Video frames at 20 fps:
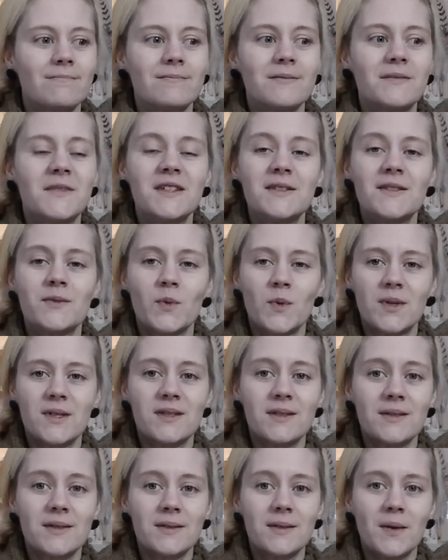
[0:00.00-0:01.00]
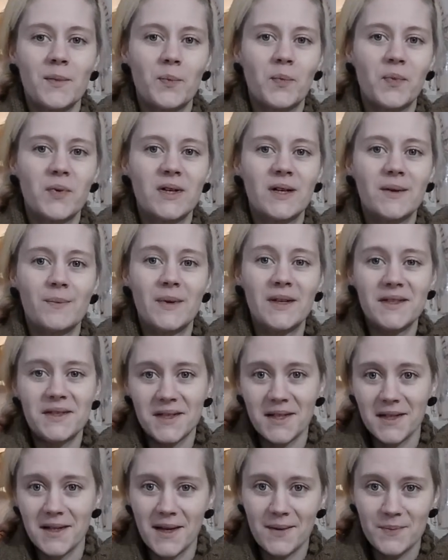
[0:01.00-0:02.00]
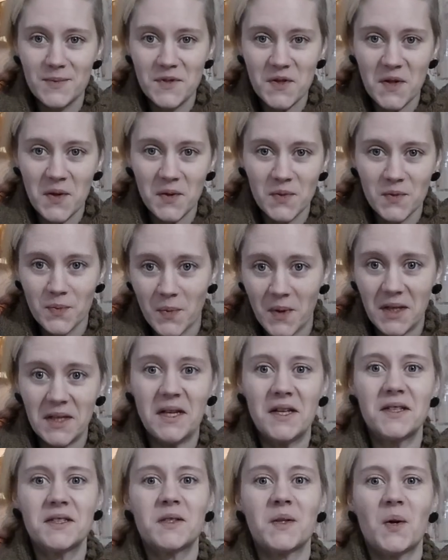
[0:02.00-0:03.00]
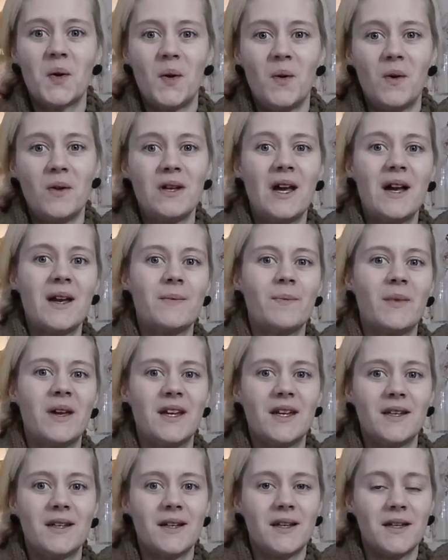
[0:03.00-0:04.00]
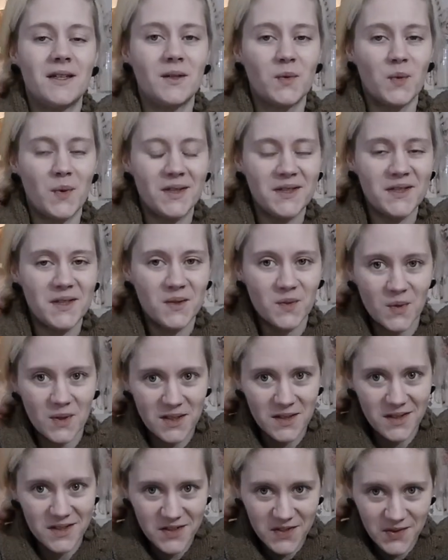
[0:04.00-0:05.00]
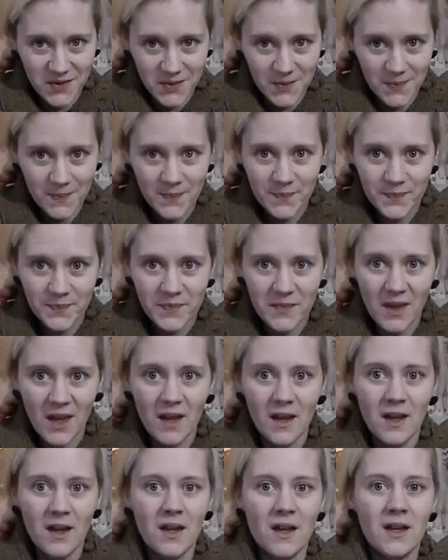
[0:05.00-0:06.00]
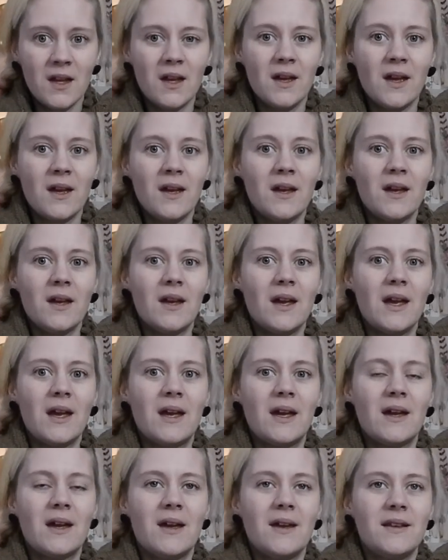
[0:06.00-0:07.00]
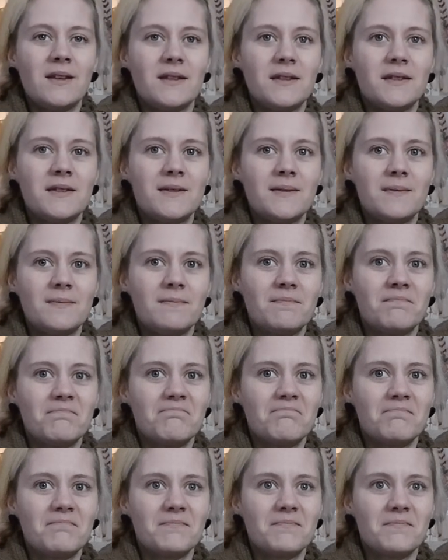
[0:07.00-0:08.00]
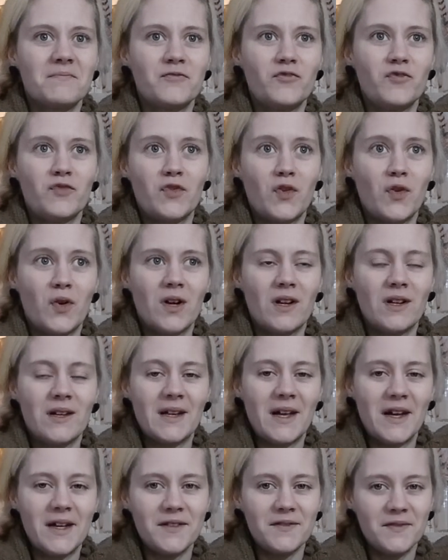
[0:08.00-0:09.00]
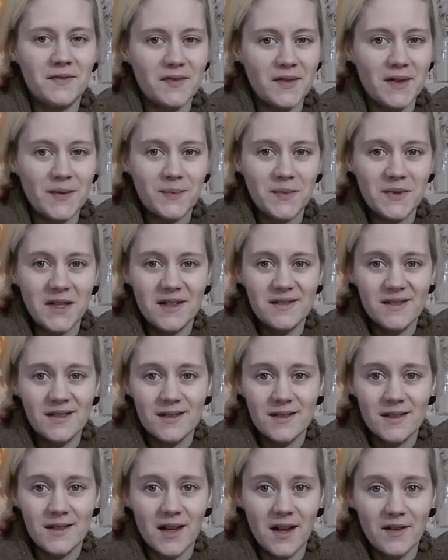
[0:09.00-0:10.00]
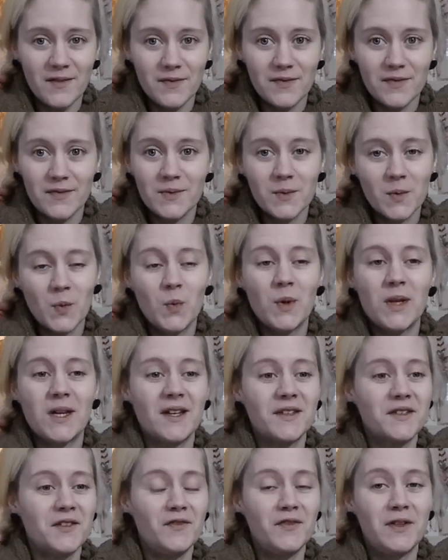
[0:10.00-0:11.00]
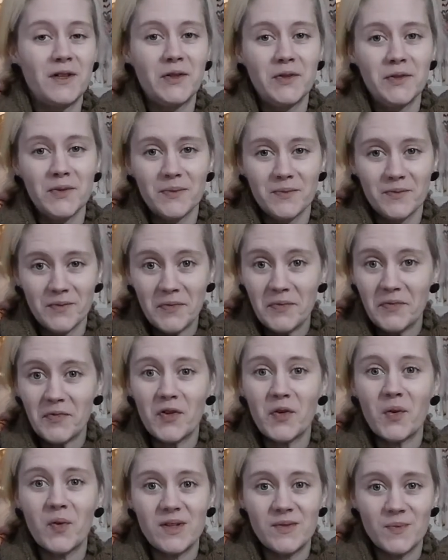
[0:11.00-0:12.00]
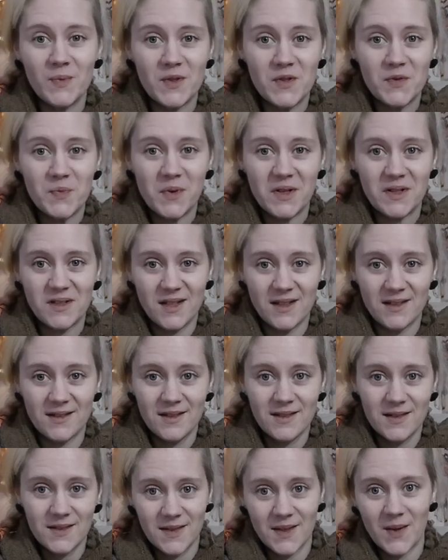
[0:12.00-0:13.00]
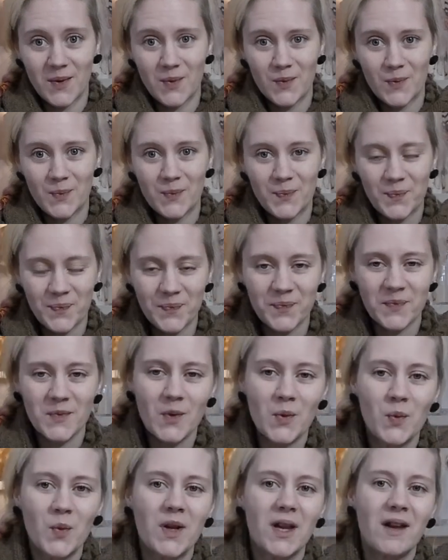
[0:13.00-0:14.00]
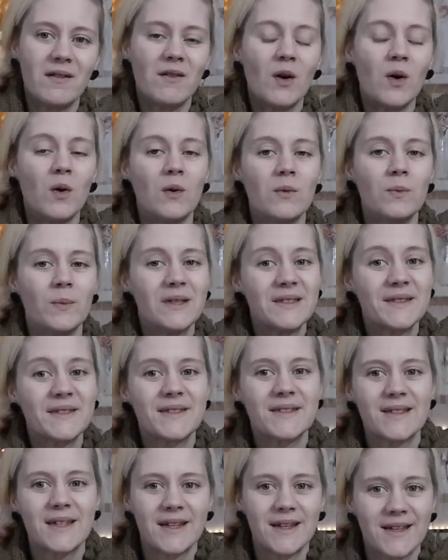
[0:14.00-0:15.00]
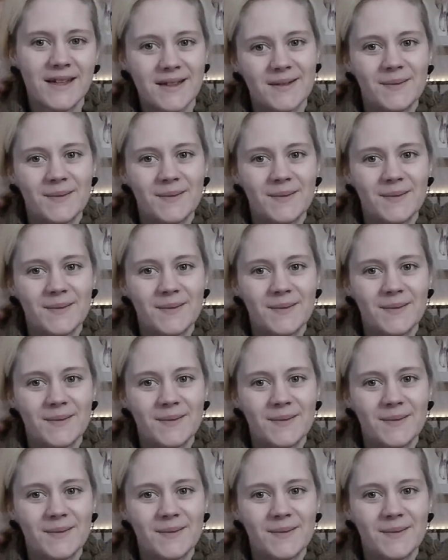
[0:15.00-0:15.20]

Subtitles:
this was a pretty messy episode, but that's all I made in 2022. And for life update stuff, we got the flu for Christmas presents, so we have all been sick.